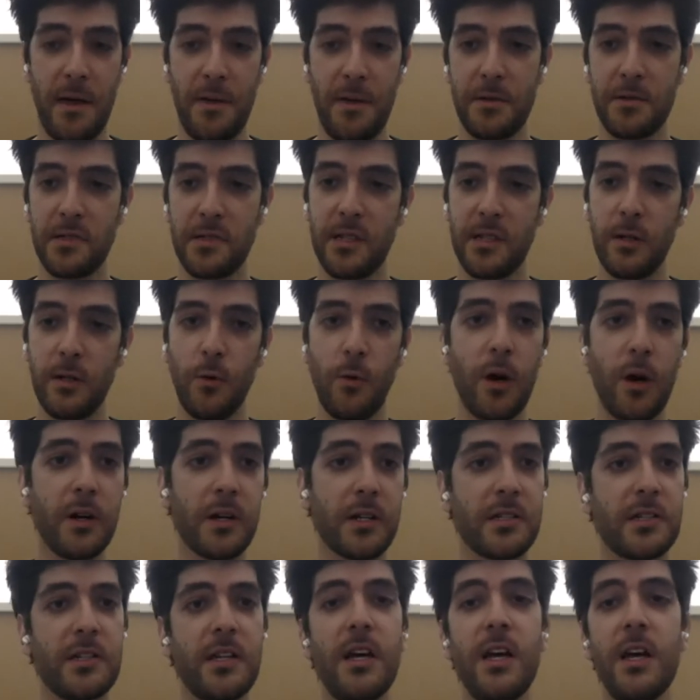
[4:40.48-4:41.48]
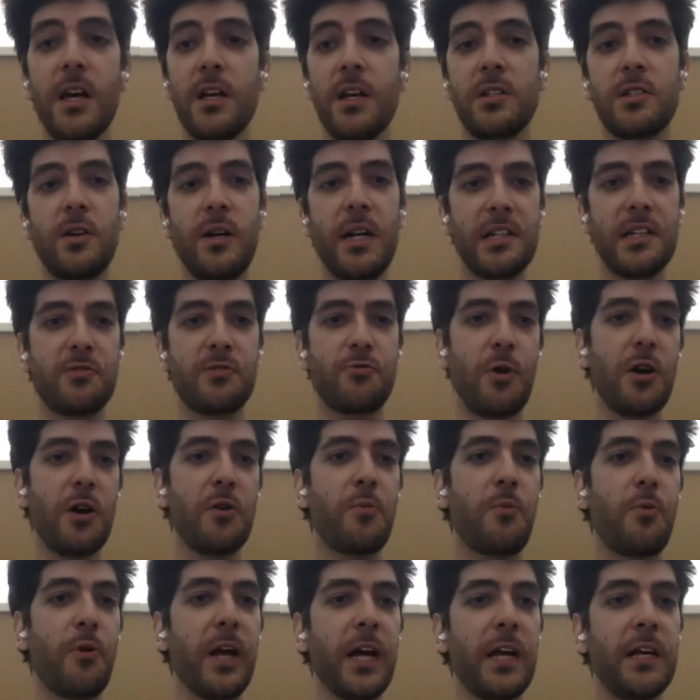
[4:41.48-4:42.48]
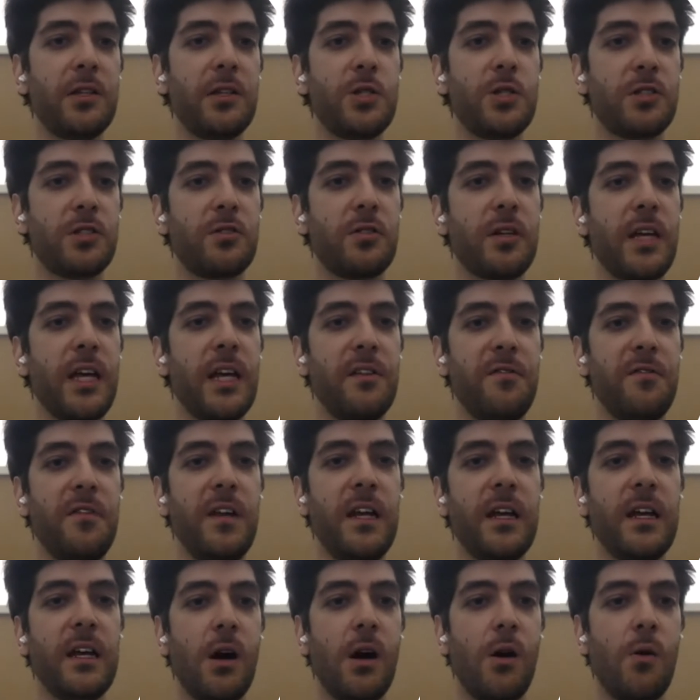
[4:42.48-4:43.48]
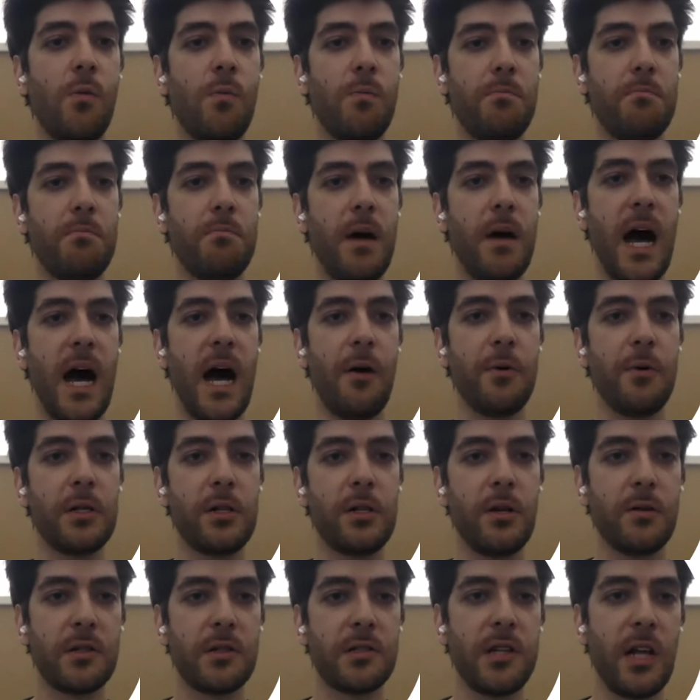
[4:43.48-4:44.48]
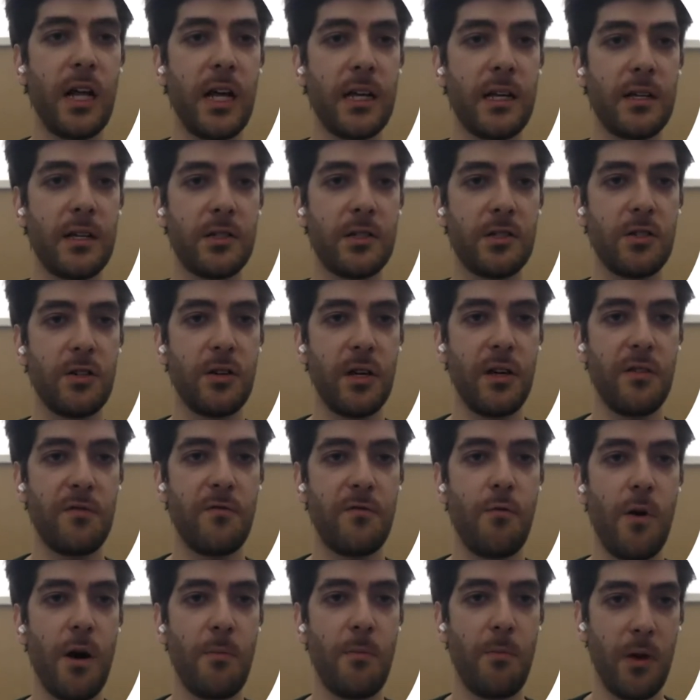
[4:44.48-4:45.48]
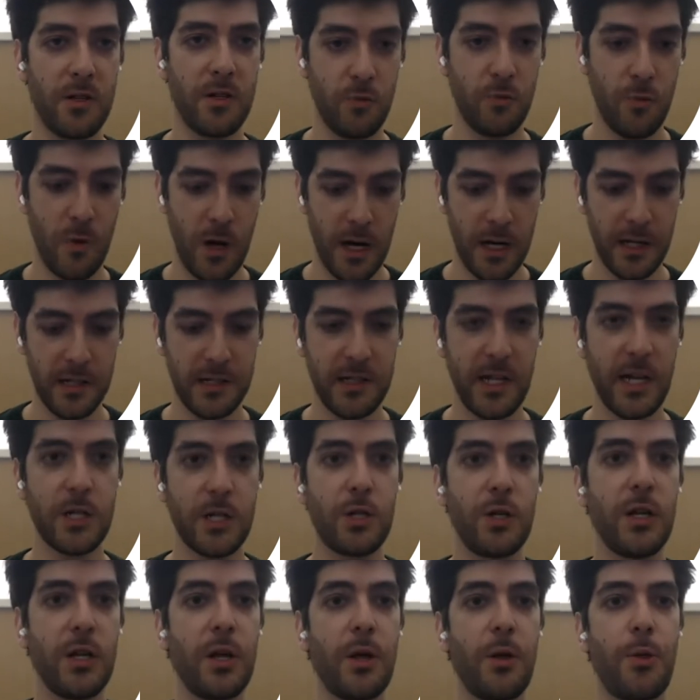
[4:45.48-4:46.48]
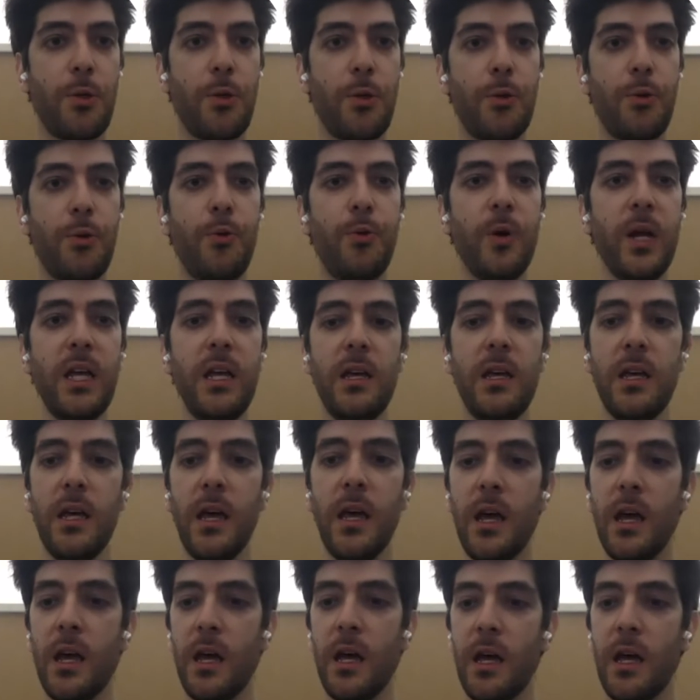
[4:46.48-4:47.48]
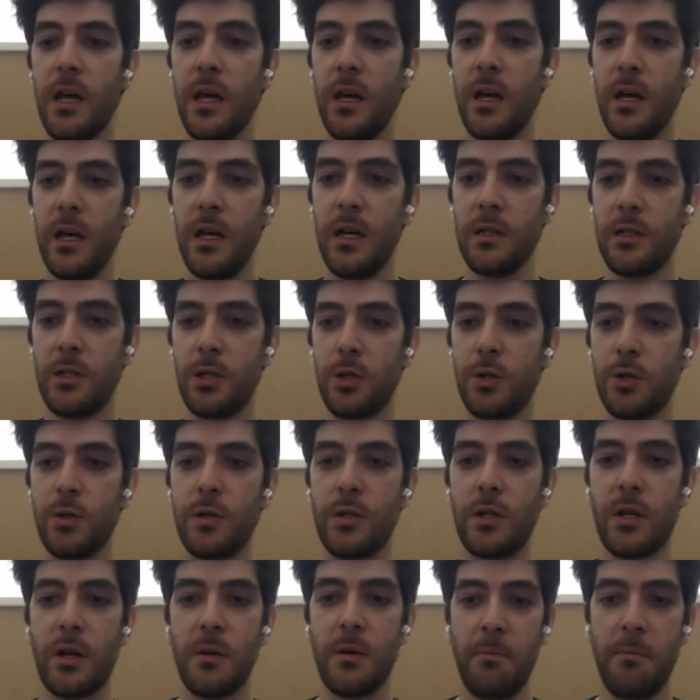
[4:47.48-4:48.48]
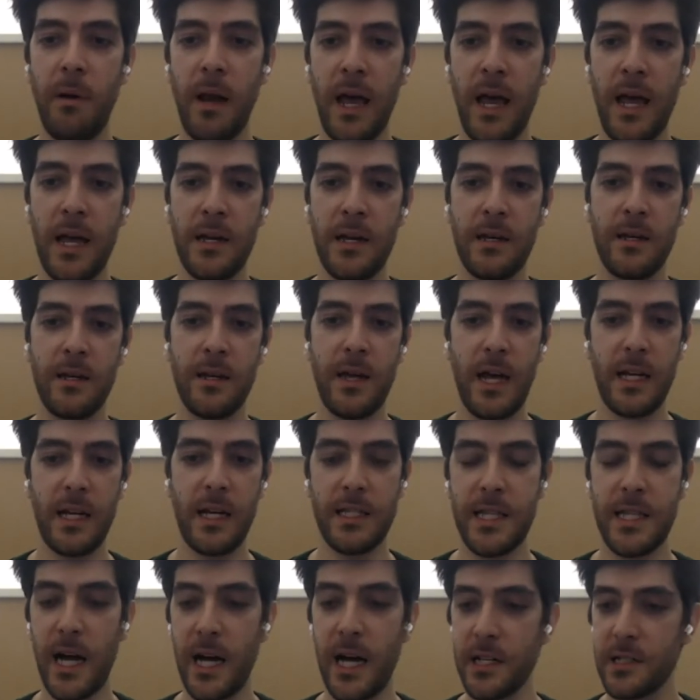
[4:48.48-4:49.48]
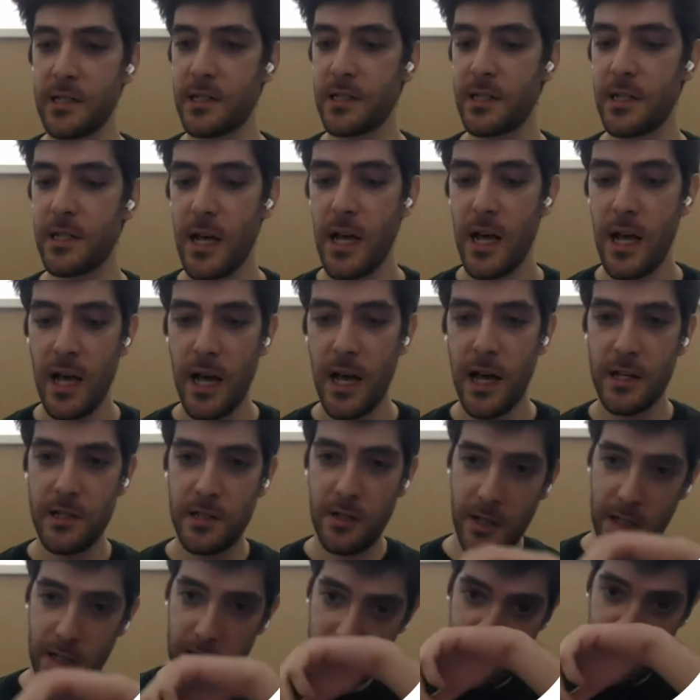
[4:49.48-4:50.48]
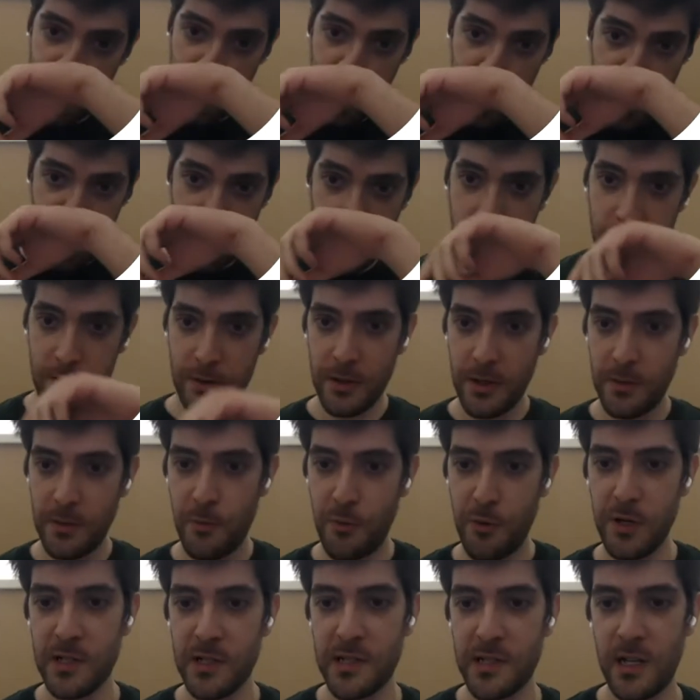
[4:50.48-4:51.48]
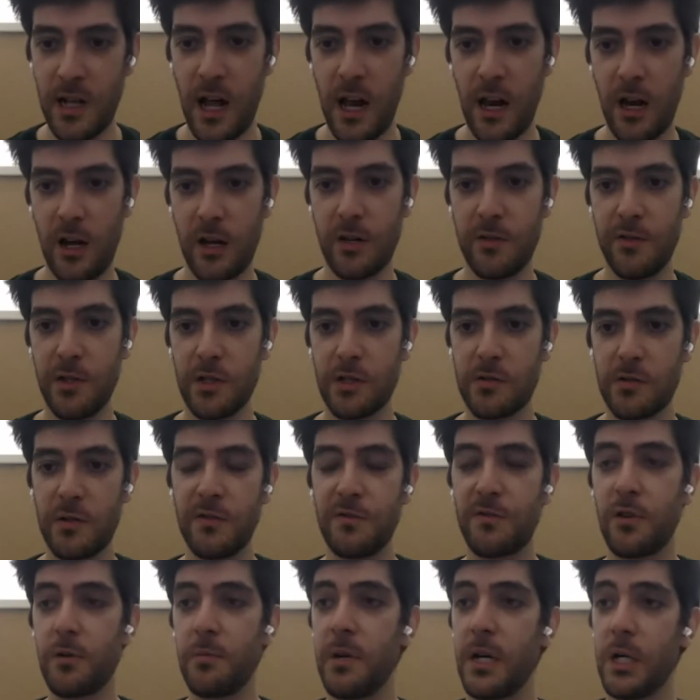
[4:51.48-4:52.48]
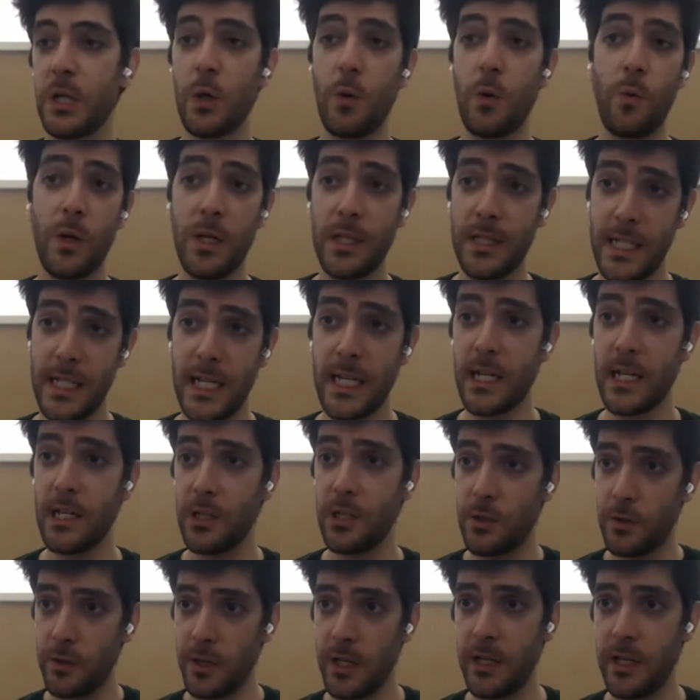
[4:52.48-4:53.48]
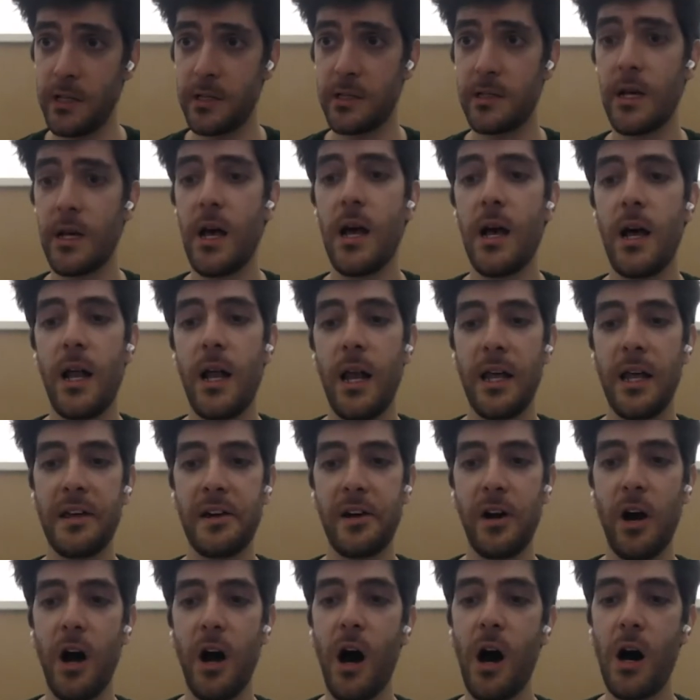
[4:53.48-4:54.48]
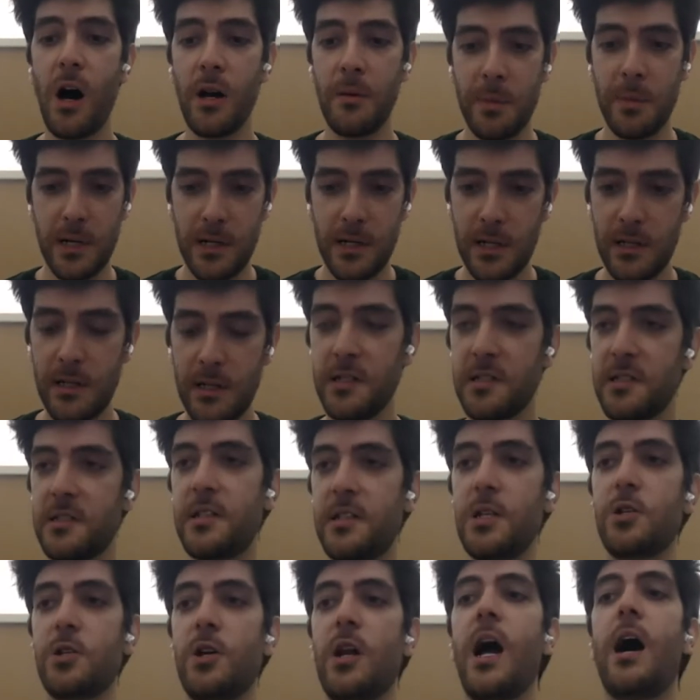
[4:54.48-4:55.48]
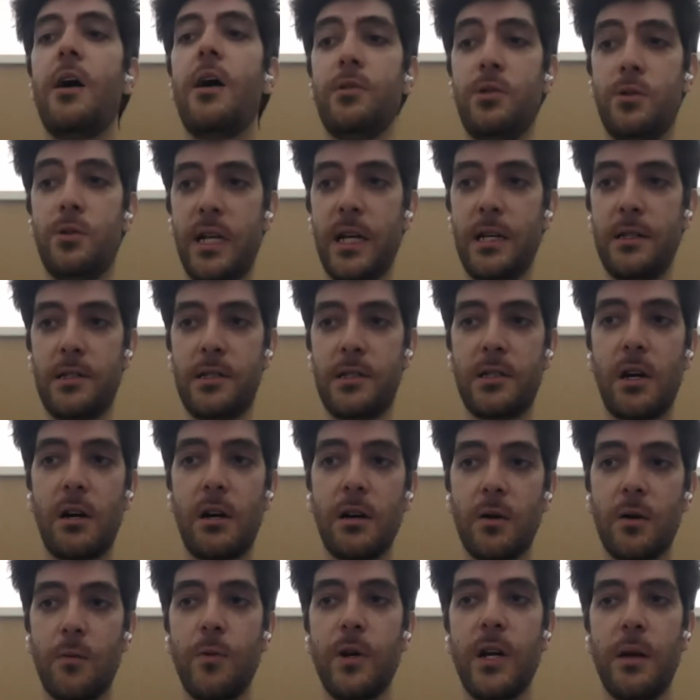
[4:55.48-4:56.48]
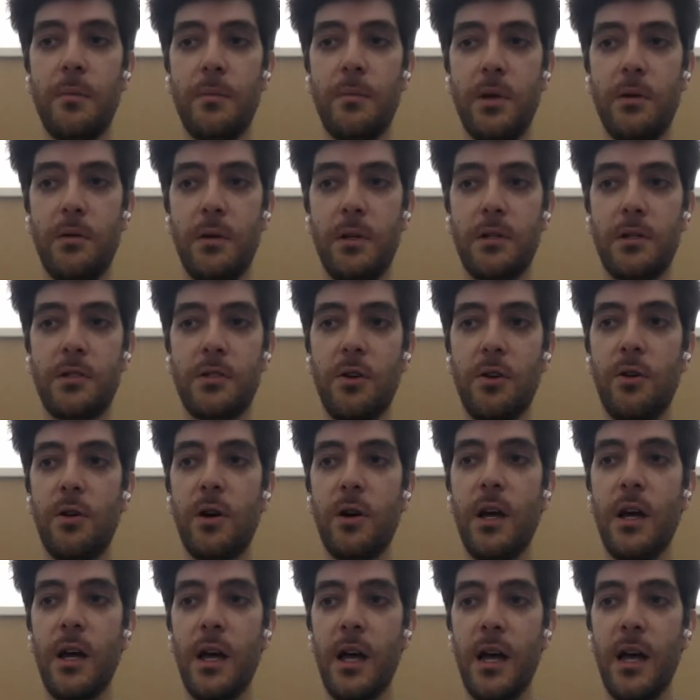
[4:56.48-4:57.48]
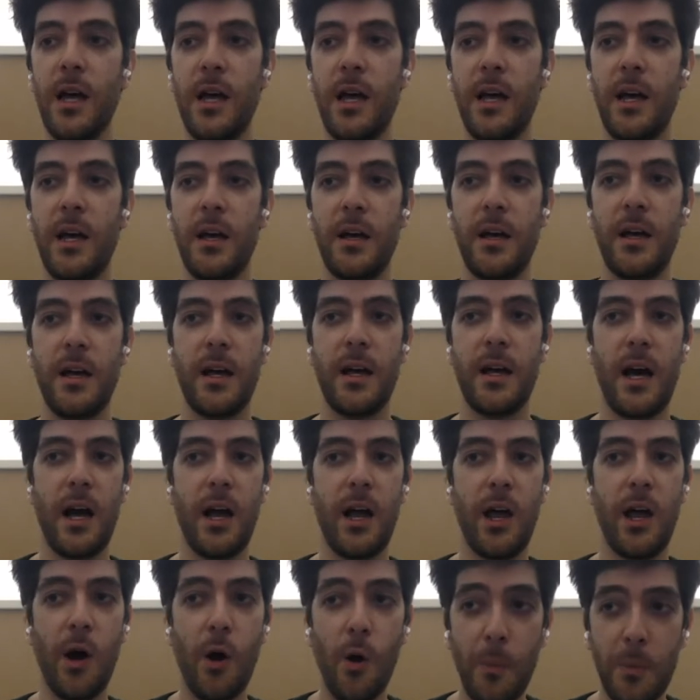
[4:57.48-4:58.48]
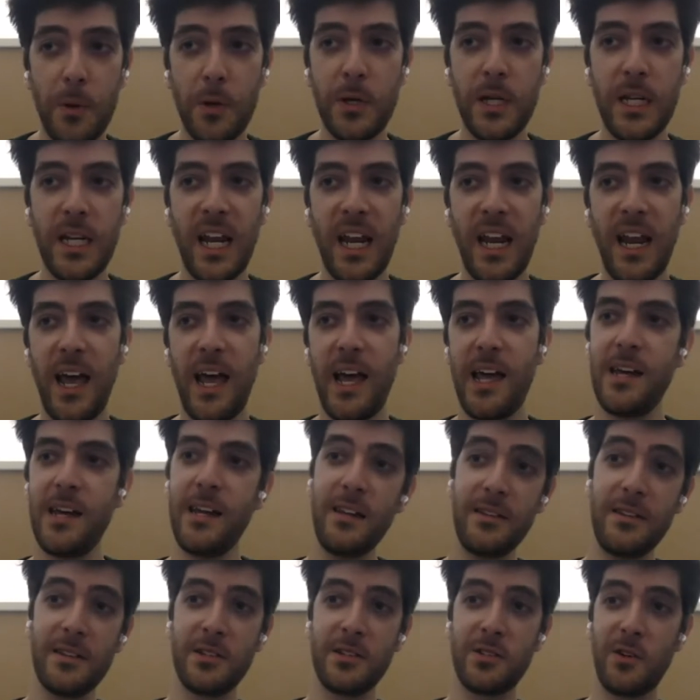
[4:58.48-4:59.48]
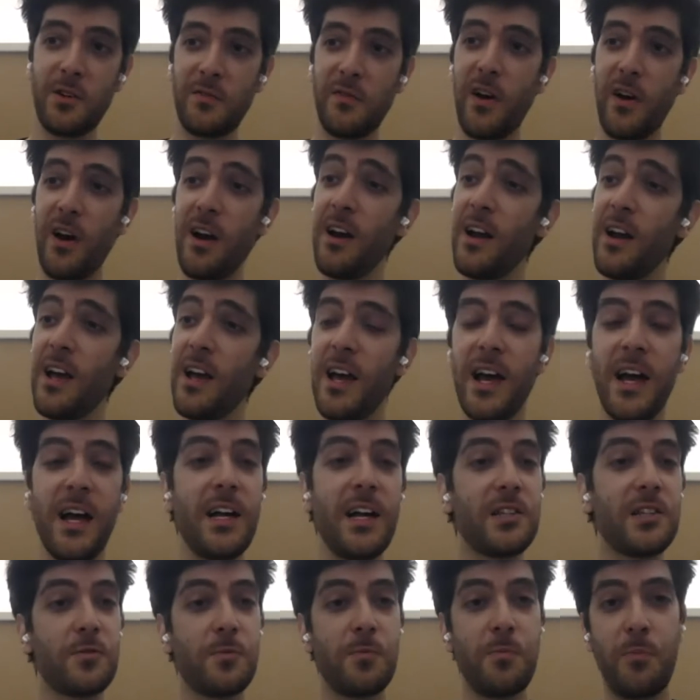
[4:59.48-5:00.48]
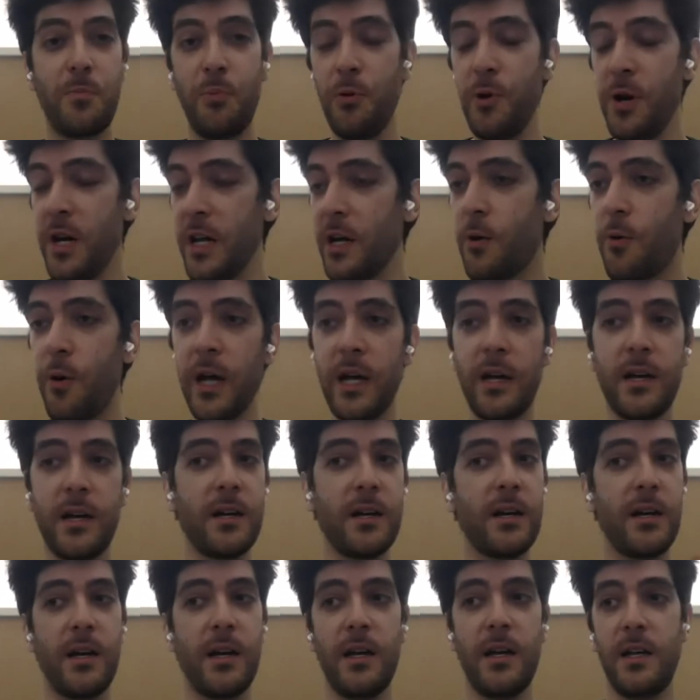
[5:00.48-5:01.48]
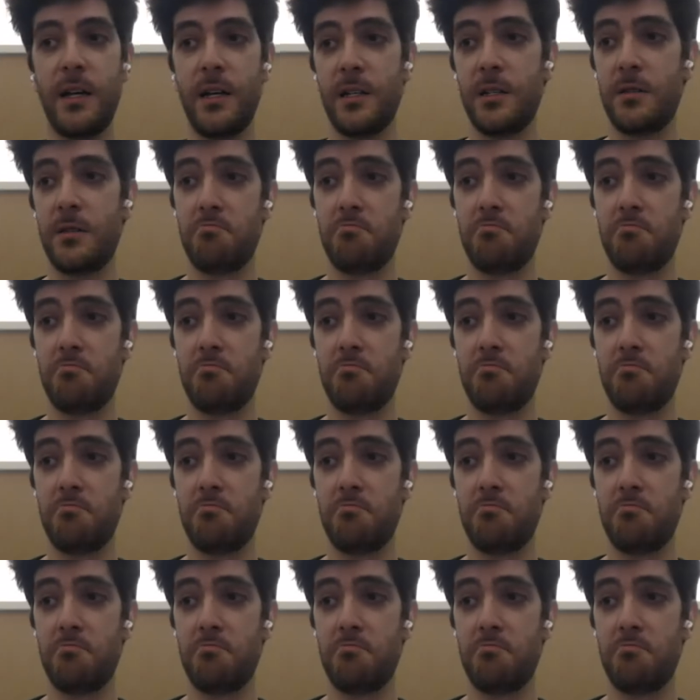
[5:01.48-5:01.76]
And math still works. So let's try to break it just to get a feeling of how it looks like. So if 1 + 1 is actually 3, it should complain, and it does. As you can see here, it prints a lot of useful information. We'll dig into this later on, but this is essentially how to get started with MUnit. So I hope you didn't hate it so far. It's pretty quick.